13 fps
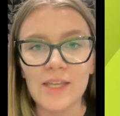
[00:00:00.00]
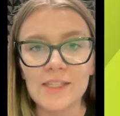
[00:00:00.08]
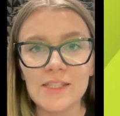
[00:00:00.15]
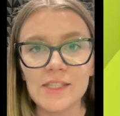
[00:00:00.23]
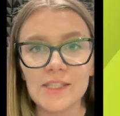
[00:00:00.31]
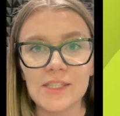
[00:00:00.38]

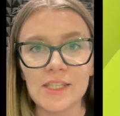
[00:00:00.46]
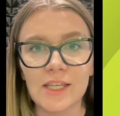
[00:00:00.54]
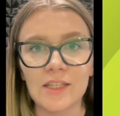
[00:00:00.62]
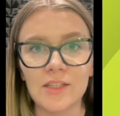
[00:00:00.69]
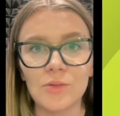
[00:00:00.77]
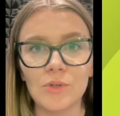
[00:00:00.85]
as I
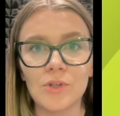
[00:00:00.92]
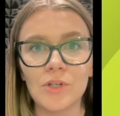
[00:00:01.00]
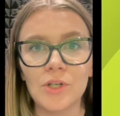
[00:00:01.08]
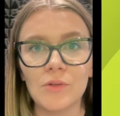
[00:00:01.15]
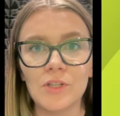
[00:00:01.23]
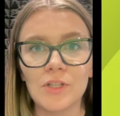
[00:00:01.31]
said, we're
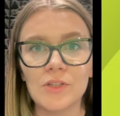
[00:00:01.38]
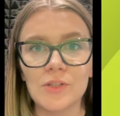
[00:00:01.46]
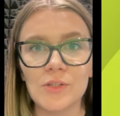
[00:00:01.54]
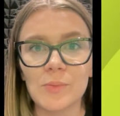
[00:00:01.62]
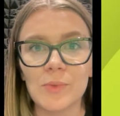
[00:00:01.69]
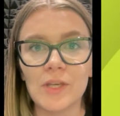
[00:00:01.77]
going to
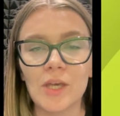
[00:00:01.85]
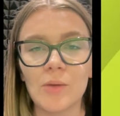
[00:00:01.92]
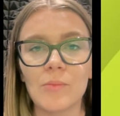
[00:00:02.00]
speak